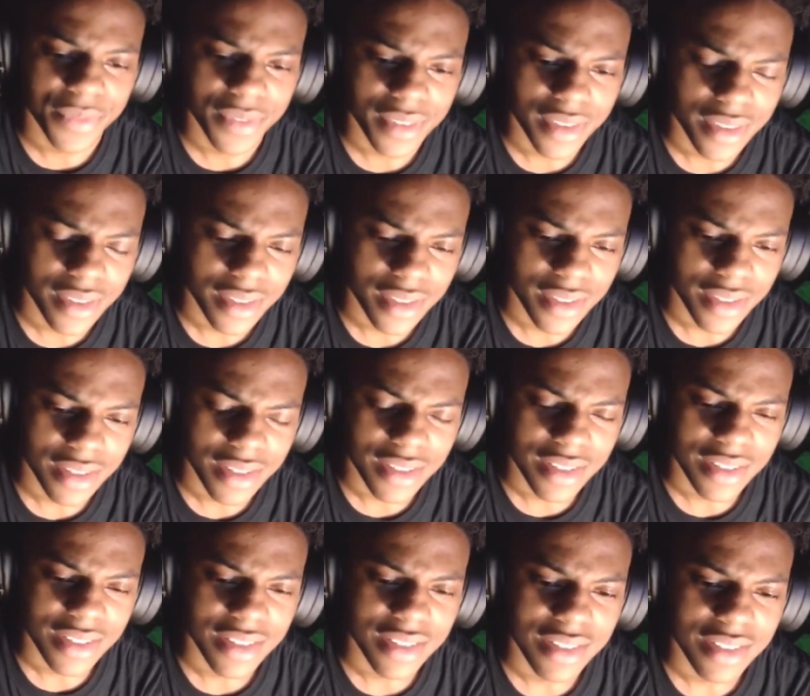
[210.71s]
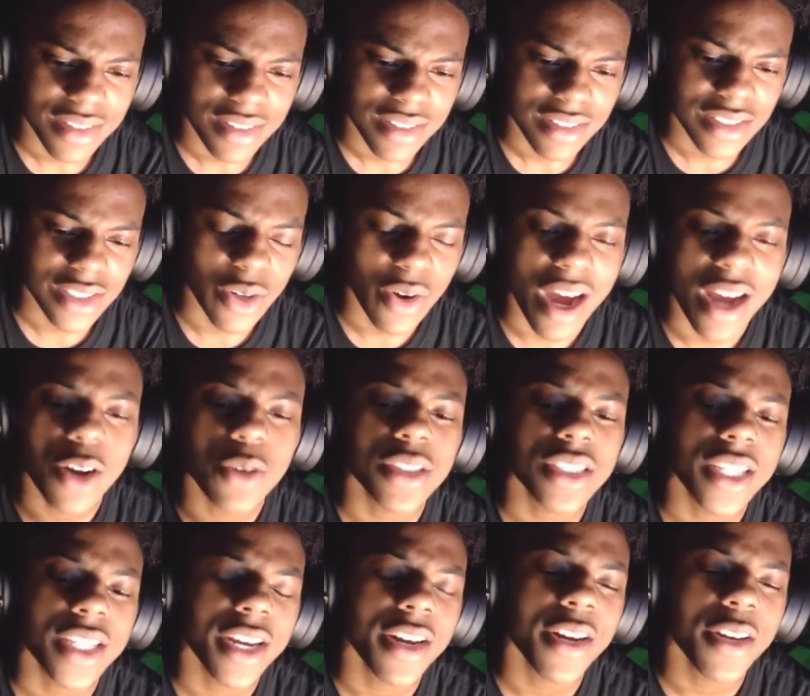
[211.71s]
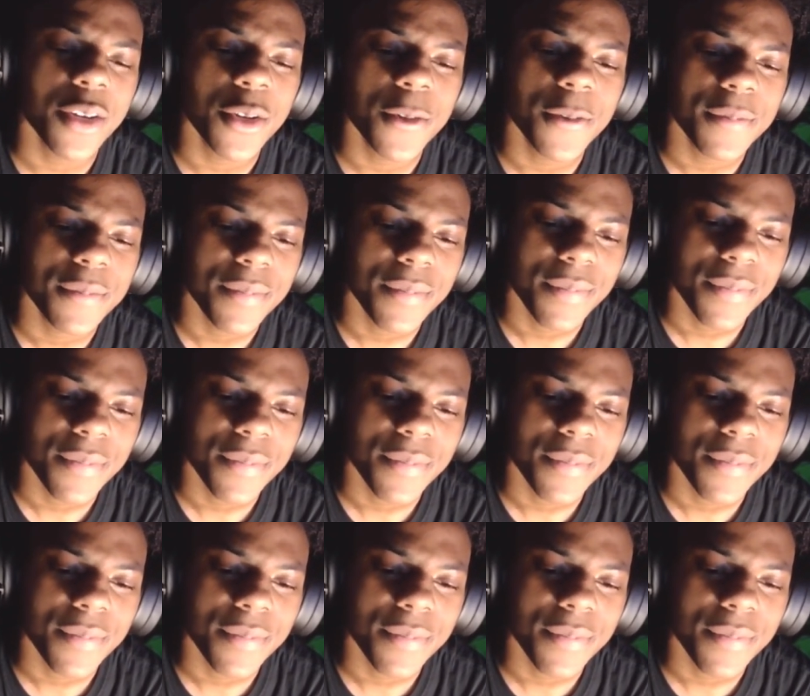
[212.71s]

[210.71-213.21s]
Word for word: No. So I don't scare you?